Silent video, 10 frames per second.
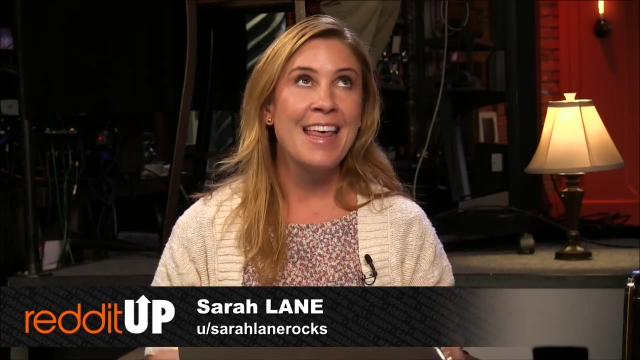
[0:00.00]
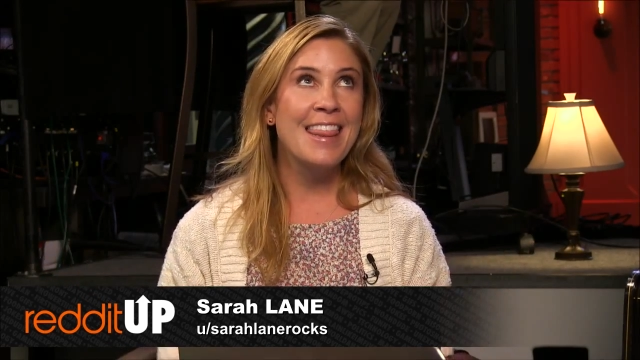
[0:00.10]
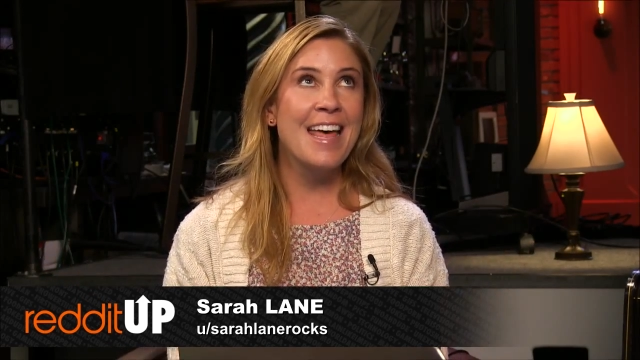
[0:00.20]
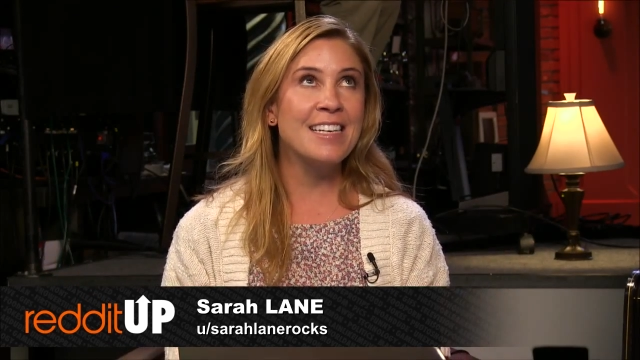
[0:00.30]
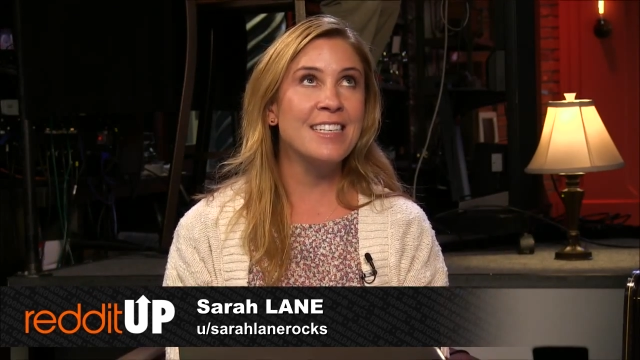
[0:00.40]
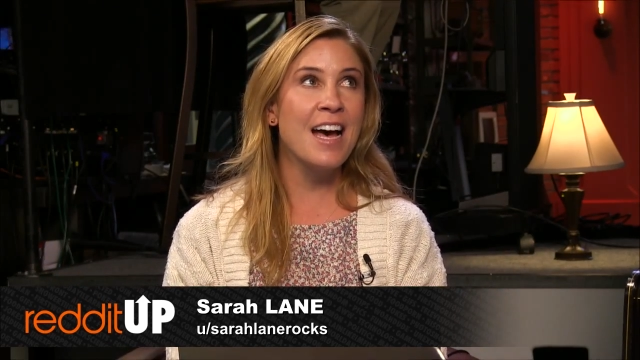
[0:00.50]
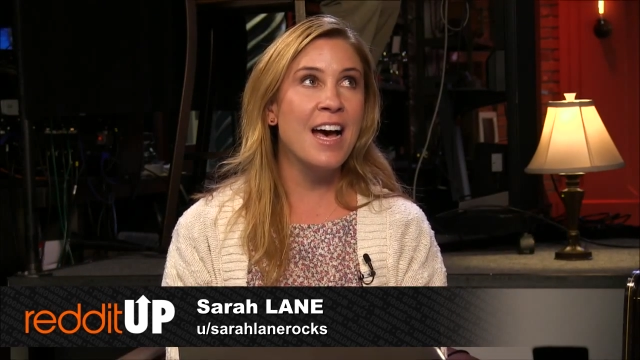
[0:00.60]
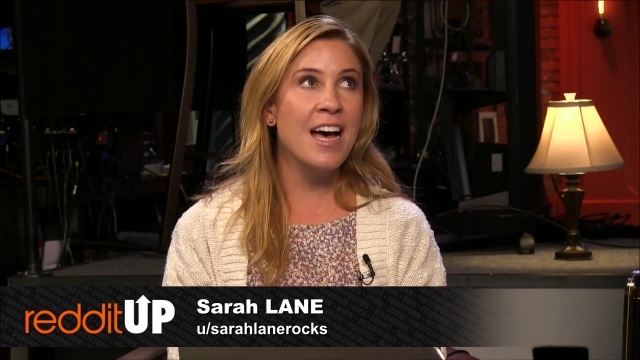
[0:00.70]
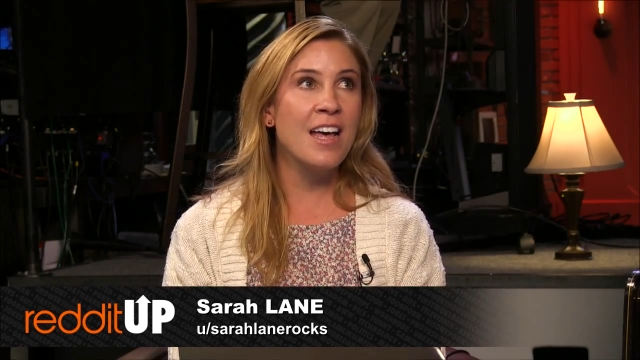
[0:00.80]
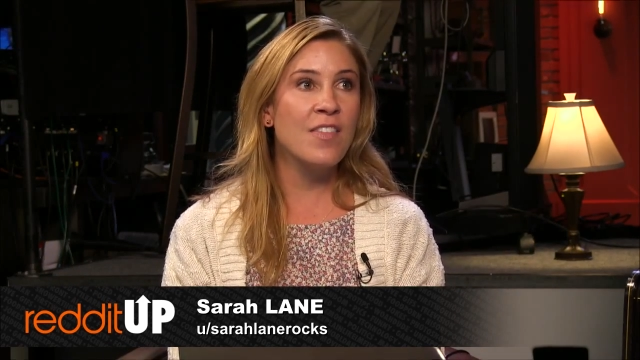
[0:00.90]
that,
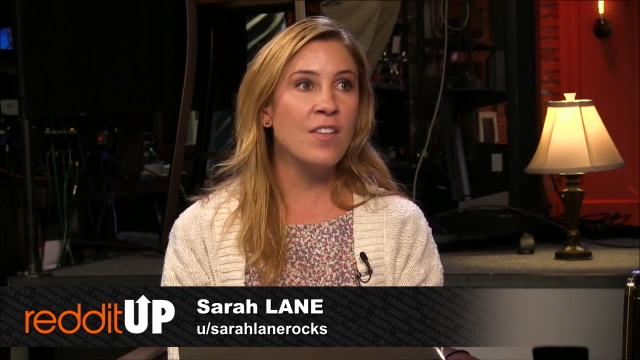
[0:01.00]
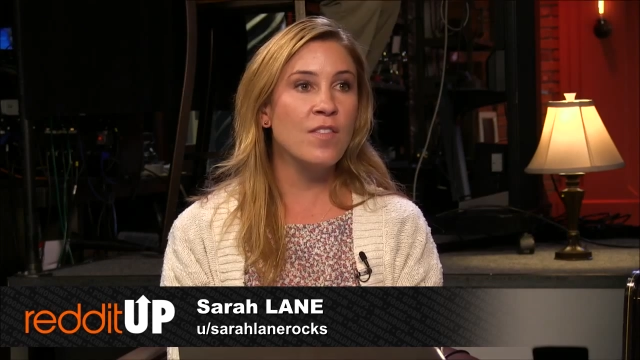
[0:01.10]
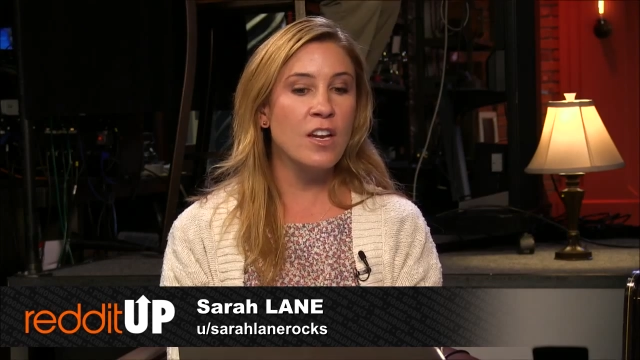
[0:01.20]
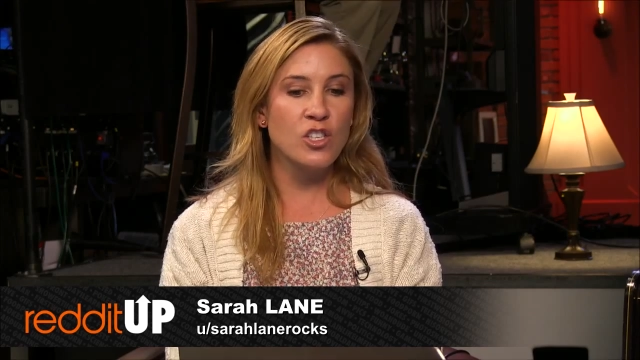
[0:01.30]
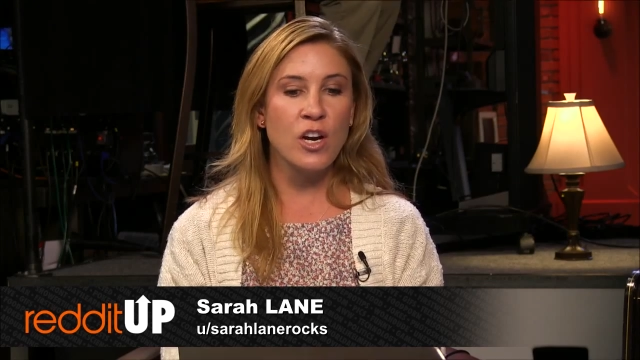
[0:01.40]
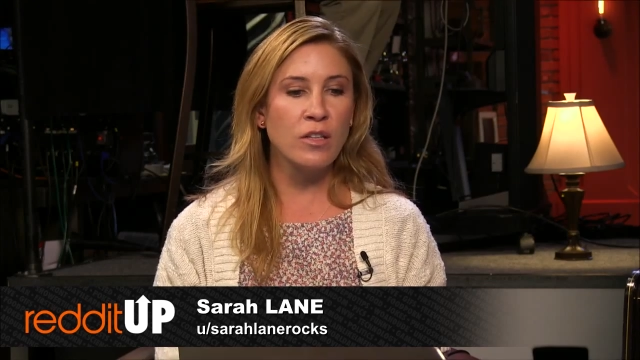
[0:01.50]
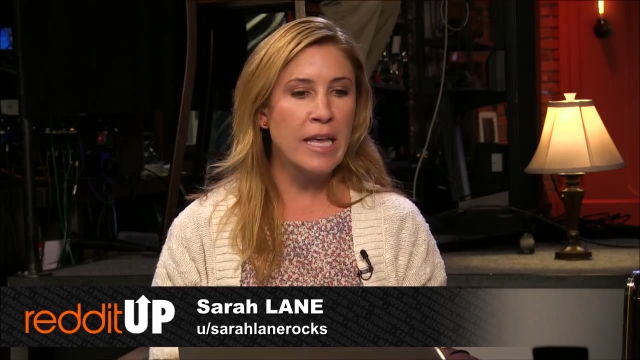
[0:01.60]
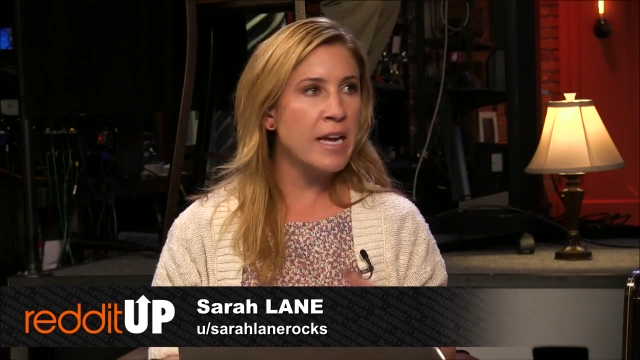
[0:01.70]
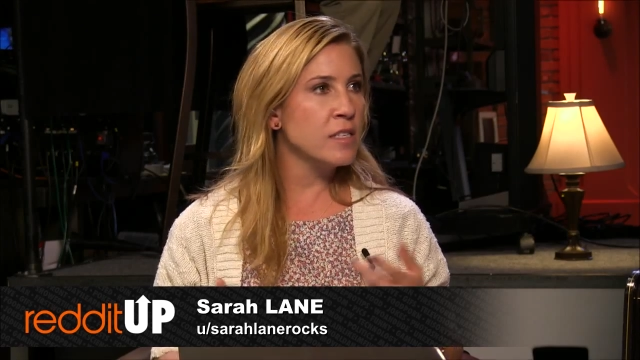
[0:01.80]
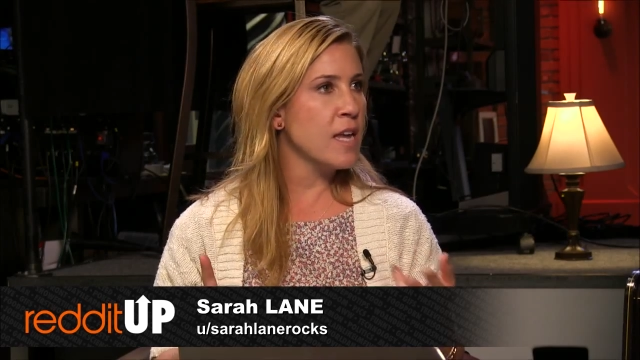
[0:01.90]
uh, that that share
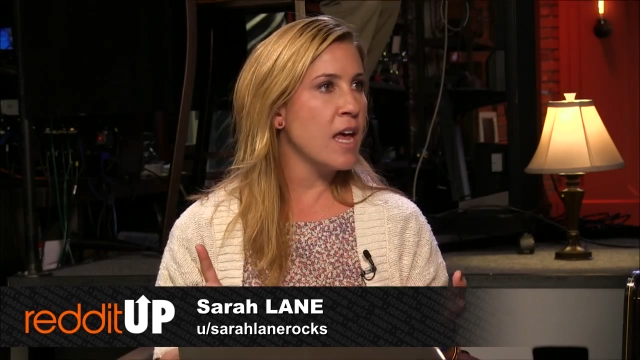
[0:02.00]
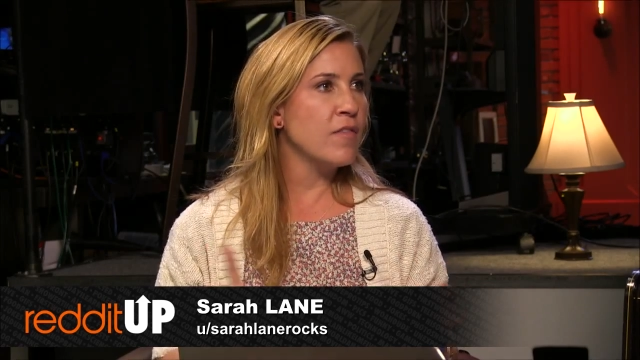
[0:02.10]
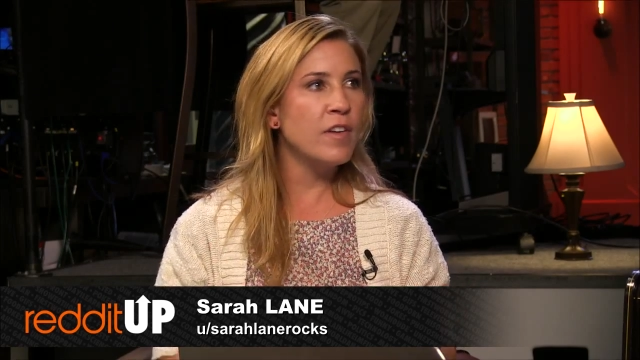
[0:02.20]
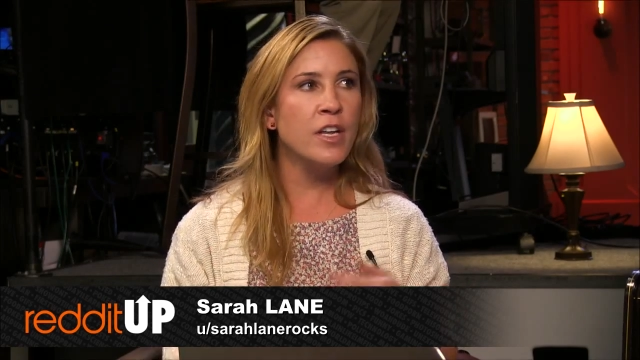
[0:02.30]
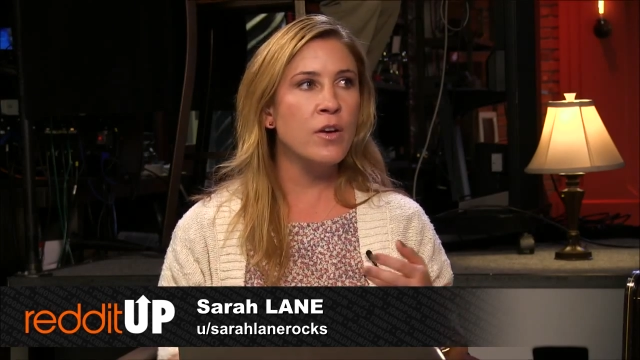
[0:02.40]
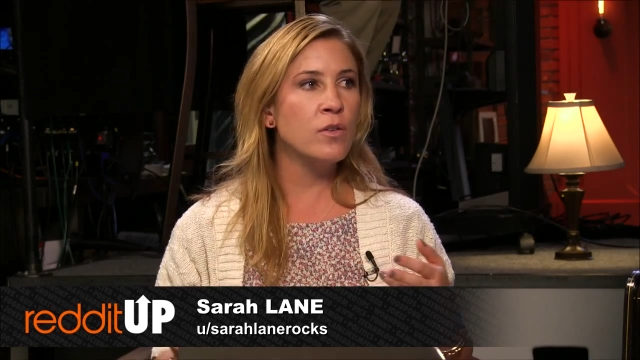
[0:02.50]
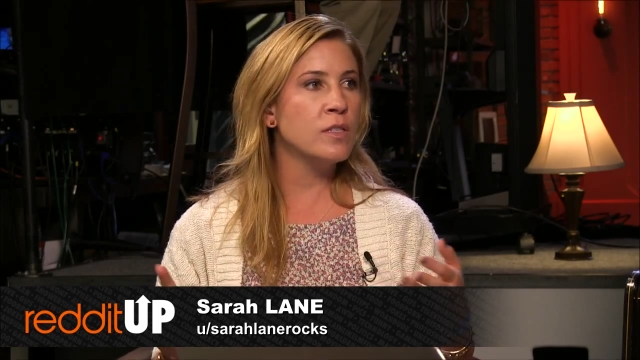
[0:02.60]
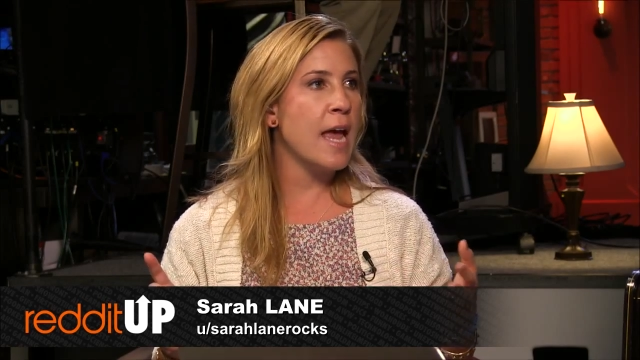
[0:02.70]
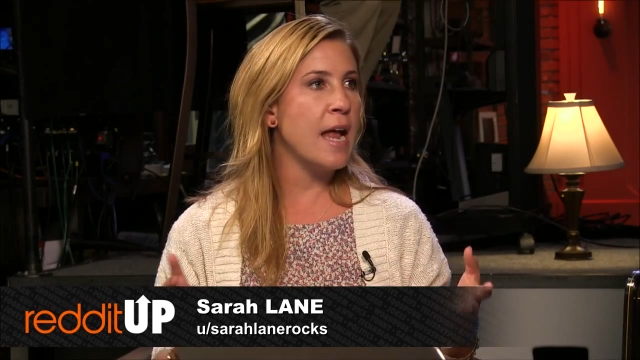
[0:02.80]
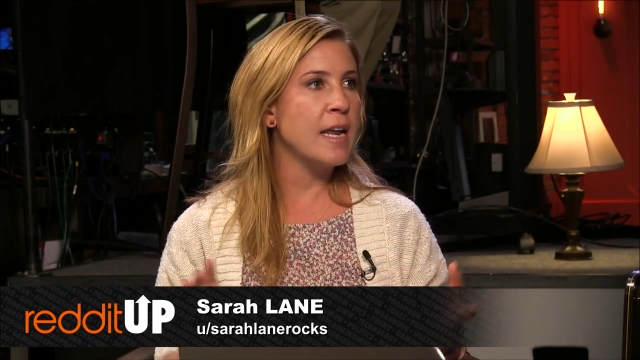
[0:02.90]
links and
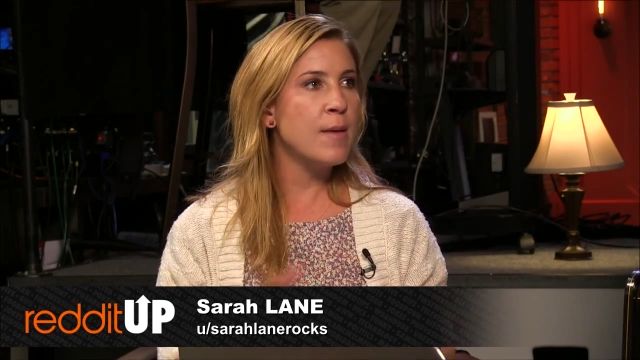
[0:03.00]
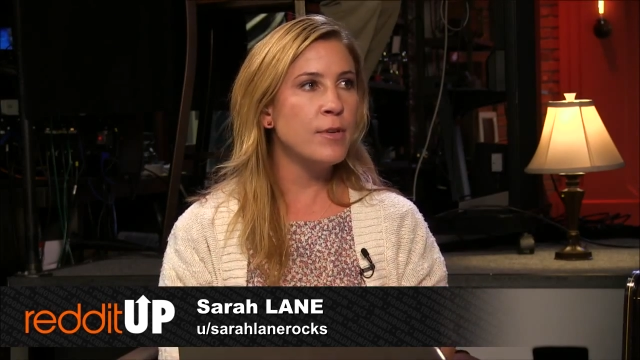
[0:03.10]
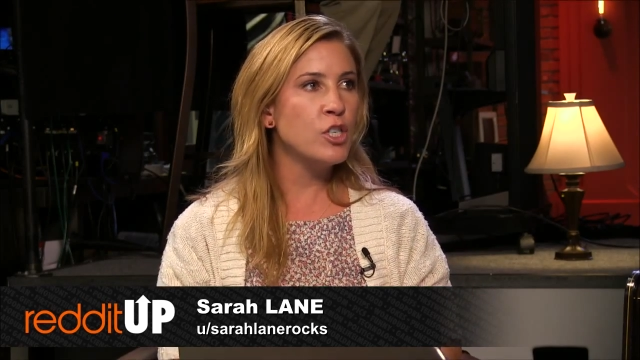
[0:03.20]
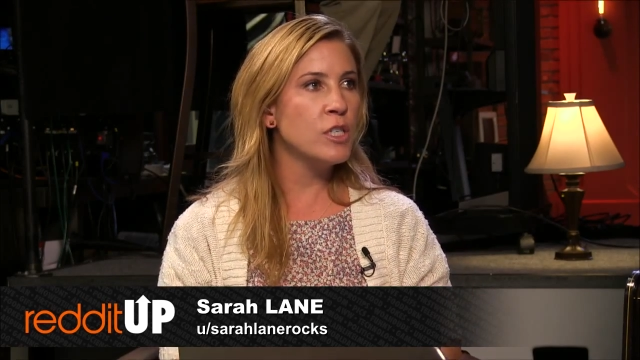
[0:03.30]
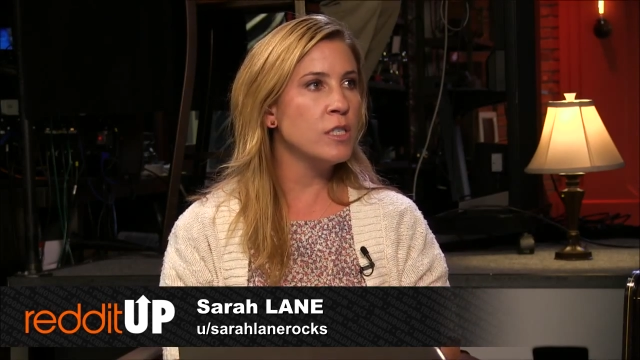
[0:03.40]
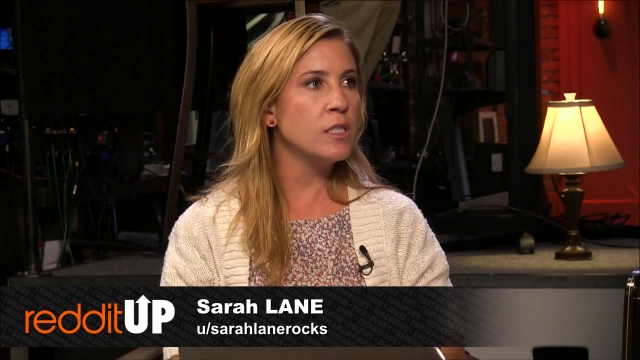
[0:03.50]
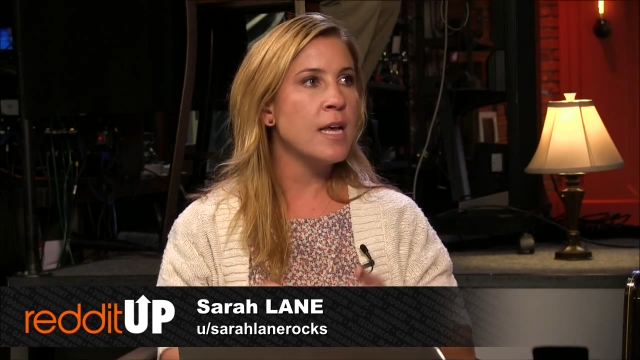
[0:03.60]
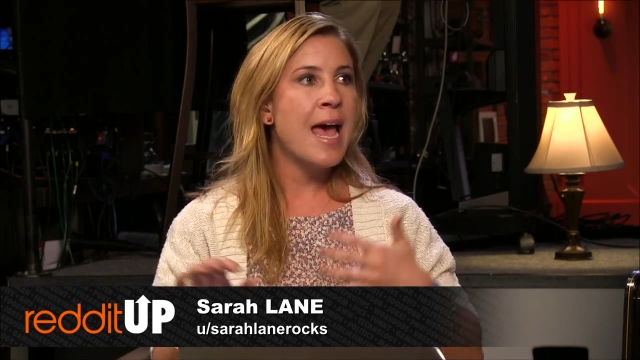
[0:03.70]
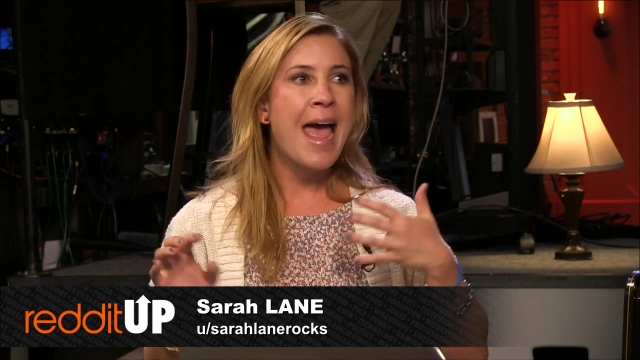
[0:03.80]
videos and images